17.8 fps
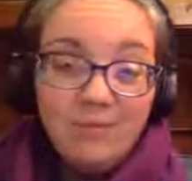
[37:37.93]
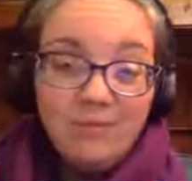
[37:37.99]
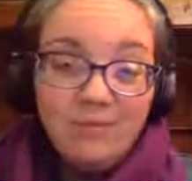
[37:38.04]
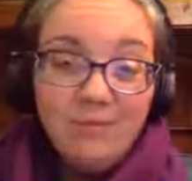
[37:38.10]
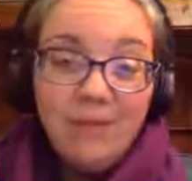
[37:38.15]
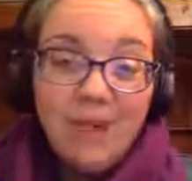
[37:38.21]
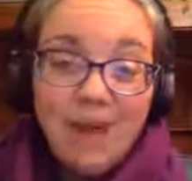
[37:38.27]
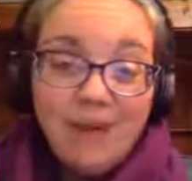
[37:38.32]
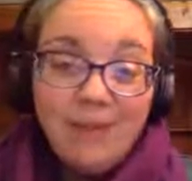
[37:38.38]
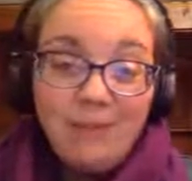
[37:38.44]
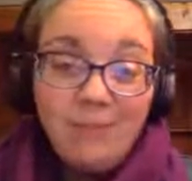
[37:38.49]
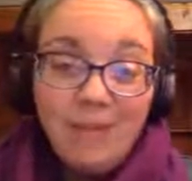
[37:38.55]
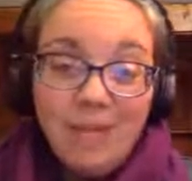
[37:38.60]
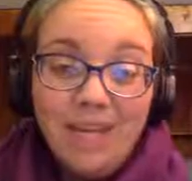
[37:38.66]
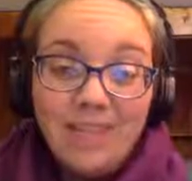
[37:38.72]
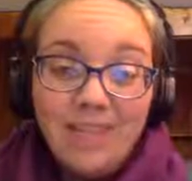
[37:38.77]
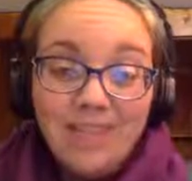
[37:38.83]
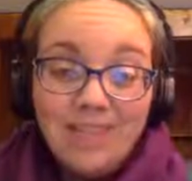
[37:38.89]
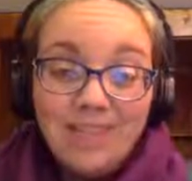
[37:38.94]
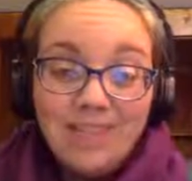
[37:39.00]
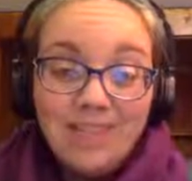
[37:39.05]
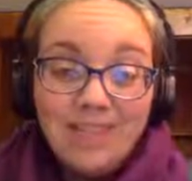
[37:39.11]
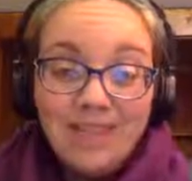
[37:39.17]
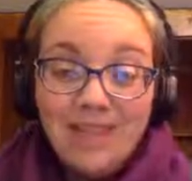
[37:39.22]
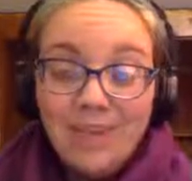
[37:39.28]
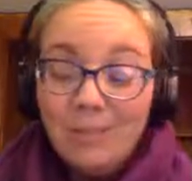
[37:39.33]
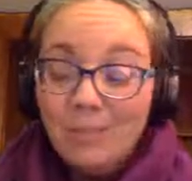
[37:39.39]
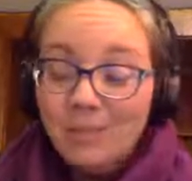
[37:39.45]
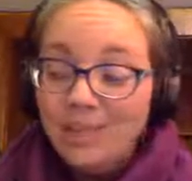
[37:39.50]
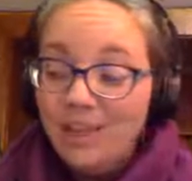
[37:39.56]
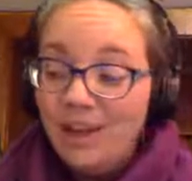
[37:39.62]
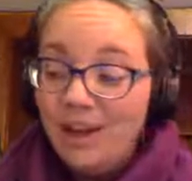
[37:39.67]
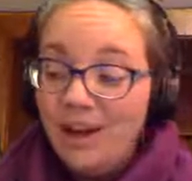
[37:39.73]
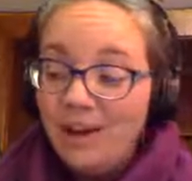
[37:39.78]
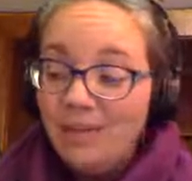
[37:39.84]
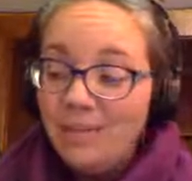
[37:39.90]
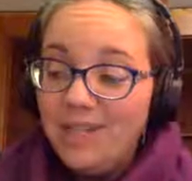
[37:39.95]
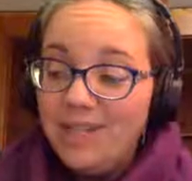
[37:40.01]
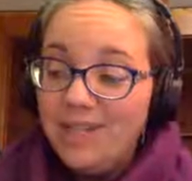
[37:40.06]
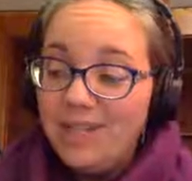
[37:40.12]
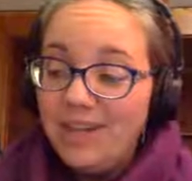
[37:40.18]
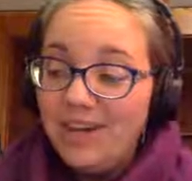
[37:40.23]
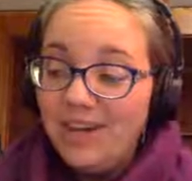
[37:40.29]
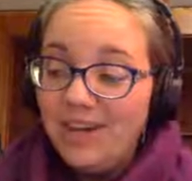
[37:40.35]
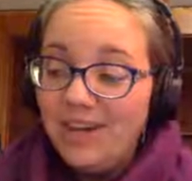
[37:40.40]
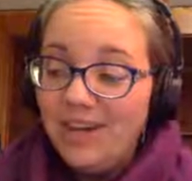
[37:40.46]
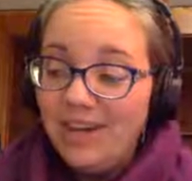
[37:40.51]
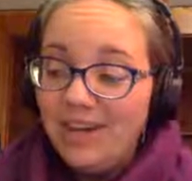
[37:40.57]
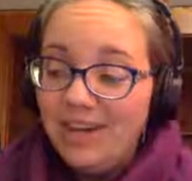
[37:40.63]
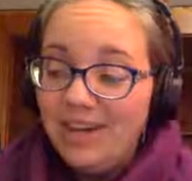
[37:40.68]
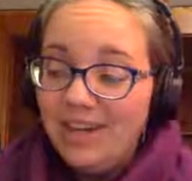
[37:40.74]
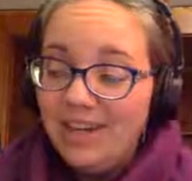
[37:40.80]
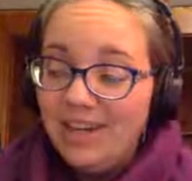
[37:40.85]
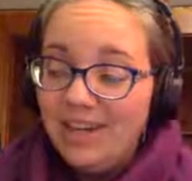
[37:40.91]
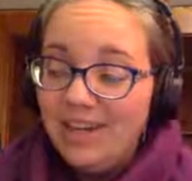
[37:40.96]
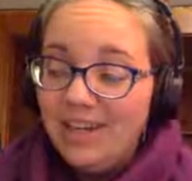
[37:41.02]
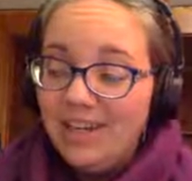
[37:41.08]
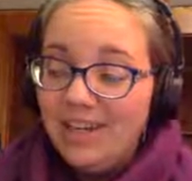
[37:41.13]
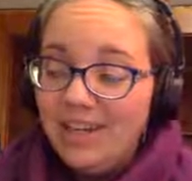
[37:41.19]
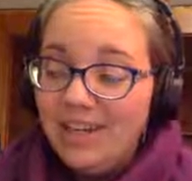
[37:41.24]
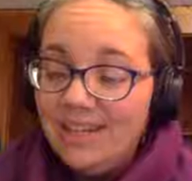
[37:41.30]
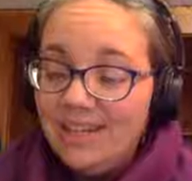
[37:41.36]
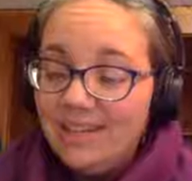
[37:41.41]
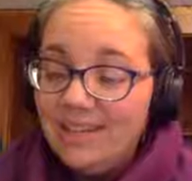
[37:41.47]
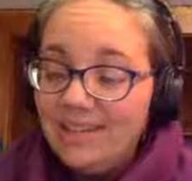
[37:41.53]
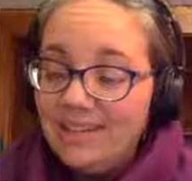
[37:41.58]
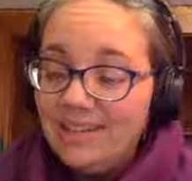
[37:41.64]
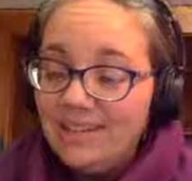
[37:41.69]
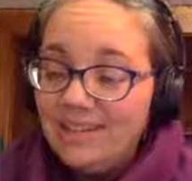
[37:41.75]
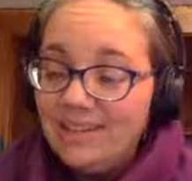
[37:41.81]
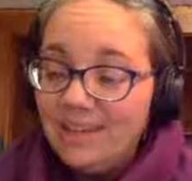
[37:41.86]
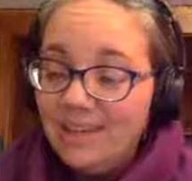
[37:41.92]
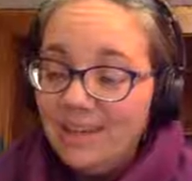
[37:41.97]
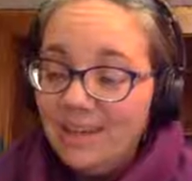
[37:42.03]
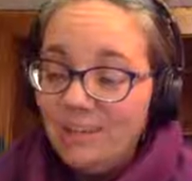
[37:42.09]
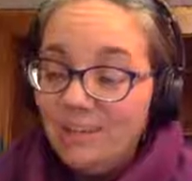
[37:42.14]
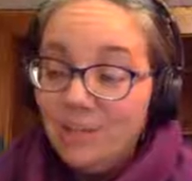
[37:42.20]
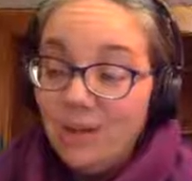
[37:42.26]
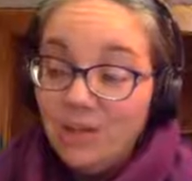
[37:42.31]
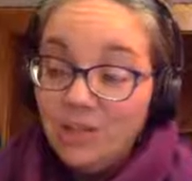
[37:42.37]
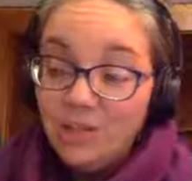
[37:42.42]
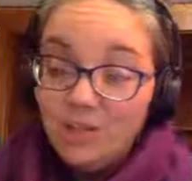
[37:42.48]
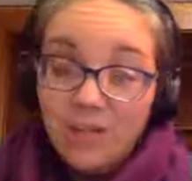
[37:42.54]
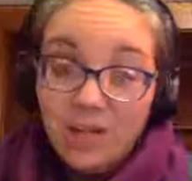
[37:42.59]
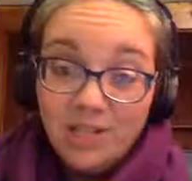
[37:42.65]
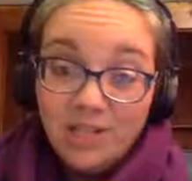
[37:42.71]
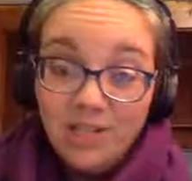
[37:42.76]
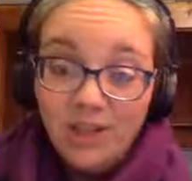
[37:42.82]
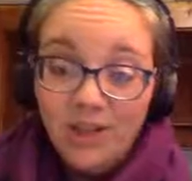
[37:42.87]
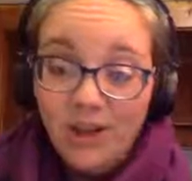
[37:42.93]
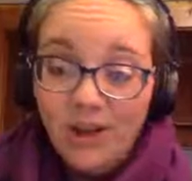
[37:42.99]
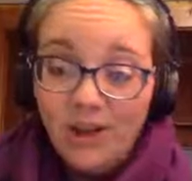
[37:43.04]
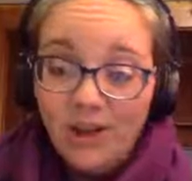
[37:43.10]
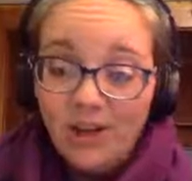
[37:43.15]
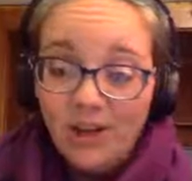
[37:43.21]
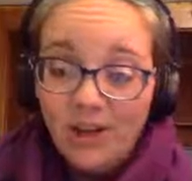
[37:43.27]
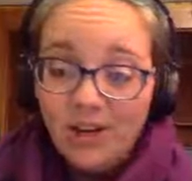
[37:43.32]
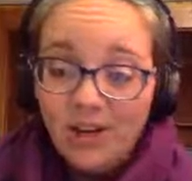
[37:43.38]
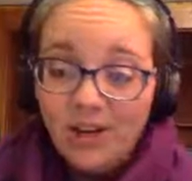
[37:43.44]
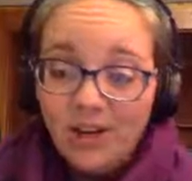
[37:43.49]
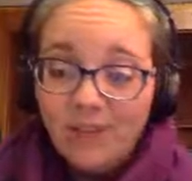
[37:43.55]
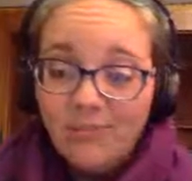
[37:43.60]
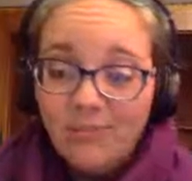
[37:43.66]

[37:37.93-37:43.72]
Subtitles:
5 pages, but the commentary is much, much longer.